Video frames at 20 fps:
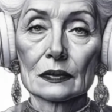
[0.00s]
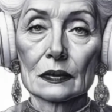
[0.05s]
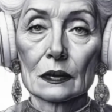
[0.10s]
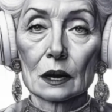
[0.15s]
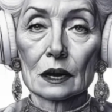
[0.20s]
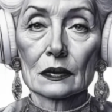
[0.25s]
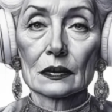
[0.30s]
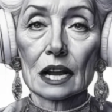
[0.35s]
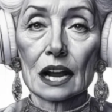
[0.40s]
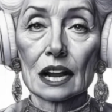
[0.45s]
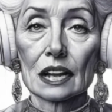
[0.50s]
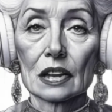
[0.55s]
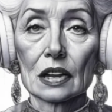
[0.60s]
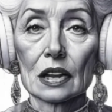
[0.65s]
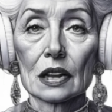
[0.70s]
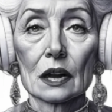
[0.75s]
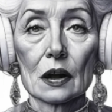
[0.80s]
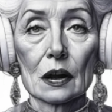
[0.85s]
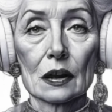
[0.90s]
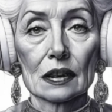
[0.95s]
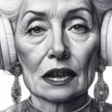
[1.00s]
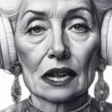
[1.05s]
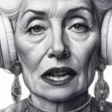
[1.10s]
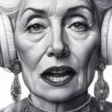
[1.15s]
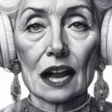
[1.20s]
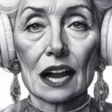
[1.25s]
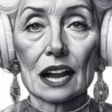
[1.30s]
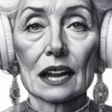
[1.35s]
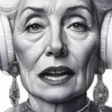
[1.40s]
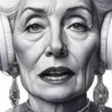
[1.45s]
Reflection on
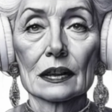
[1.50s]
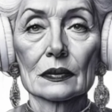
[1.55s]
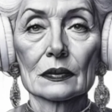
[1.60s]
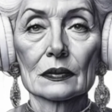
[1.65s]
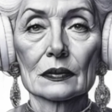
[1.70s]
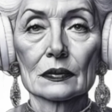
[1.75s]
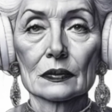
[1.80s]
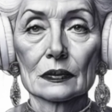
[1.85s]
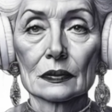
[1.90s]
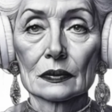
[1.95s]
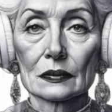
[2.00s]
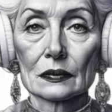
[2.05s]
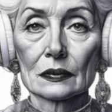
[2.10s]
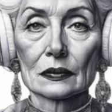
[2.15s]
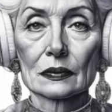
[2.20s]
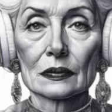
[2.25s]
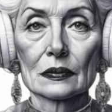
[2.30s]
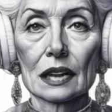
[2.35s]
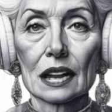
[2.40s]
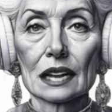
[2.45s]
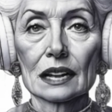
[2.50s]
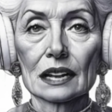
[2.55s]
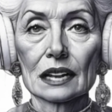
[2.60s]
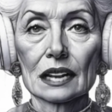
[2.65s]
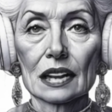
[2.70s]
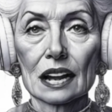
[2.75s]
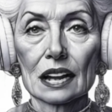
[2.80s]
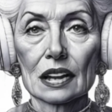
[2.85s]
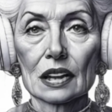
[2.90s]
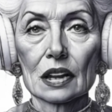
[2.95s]
today.
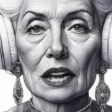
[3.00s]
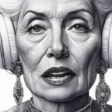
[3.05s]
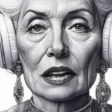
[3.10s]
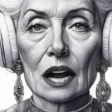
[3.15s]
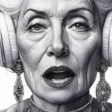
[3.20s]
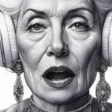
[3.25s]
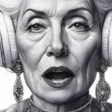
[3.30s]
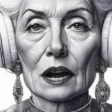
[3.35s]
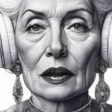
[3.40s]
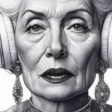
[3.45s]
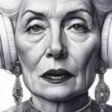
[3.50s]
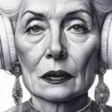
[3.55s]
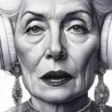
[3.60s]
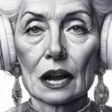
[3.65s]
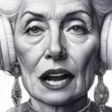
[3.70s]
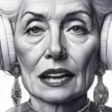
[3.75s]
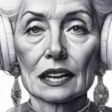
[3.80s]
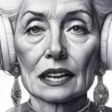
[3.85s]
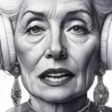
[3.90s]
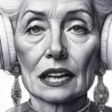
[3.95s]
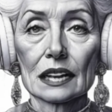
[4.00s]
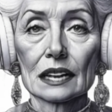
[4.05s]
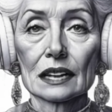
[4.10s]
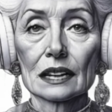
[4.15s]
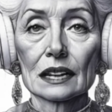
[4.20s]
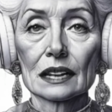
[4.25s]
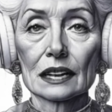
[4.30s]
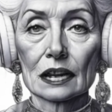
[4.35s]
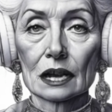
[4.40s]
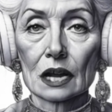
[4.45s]
Installation art reminds
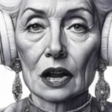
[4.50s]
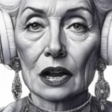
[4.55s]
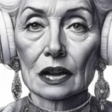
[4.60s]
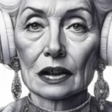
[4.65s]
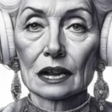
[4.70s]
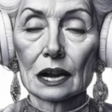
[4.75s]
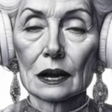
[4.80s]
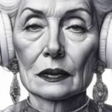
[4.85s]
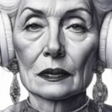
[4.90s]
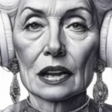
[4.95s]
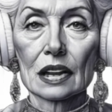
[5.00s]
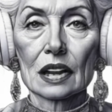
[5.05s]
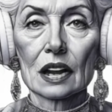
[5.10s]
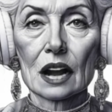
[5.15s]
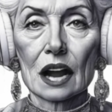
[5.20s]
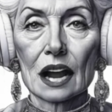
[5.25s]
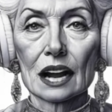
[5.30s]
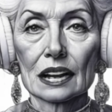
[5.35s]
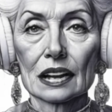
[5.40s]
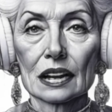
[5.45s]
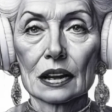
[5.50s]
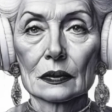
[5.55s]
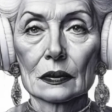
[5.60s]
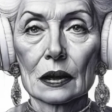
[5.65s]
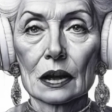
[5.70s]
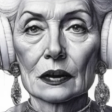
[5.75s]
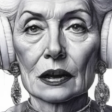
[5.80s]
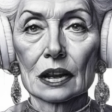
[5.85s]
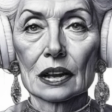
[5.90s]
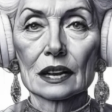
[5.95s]
us that art can be a shared
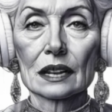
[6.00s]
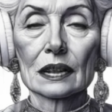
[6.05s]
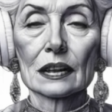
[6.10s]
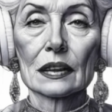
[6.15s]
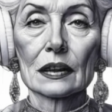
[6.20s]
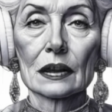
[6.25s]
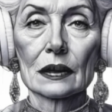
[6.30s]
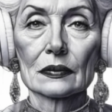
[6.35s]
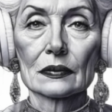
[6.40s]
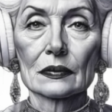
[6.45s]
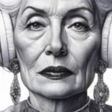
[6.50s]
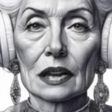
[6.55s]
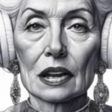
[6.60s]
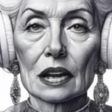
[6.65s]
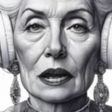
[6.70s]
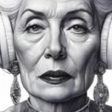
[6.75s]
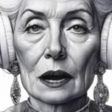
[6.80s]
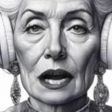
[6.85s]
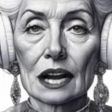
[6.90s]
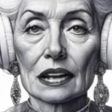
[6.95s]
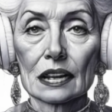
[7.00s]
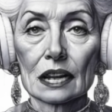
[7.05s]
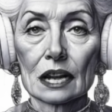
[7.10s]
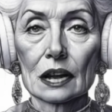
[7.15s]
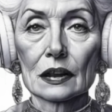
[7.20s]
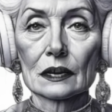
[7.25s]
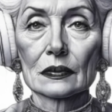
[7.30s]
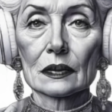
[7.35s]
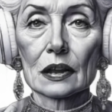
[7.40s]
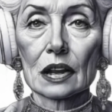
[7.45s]
experience, a space to
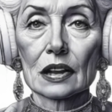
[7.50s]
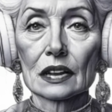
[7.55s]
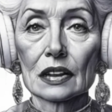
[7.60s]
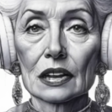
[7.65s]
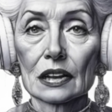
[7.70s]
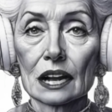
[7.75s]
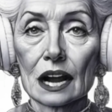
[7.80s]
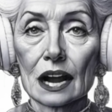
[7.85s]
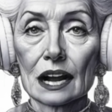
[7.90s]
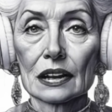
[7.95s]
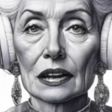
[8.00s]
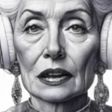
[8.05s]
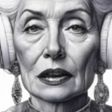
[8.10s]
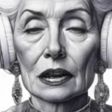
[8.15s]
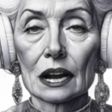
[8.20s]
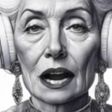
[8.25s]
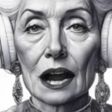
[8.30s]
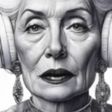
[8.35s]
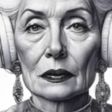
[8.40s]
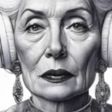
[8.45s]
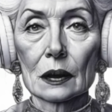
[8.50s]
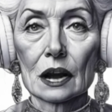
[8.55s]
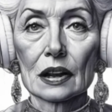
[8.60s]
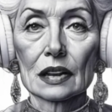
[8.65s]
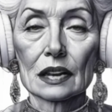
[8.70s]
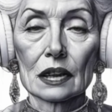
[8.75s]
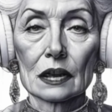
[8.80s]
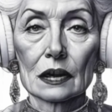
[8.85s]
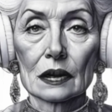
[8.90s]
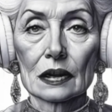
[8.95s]
confront societal and
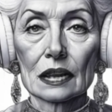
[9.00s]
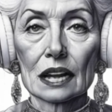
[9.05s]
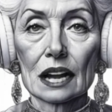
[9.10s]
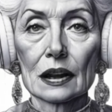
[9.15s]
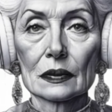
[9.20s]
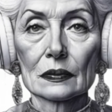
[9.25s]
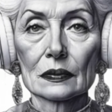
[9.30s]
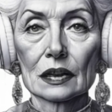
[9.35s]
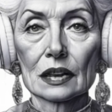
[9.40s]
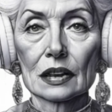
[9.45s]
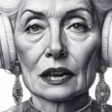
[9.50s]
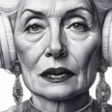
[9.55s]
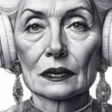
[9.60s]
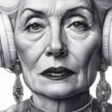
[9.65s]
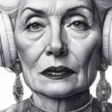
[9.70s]
personal themes.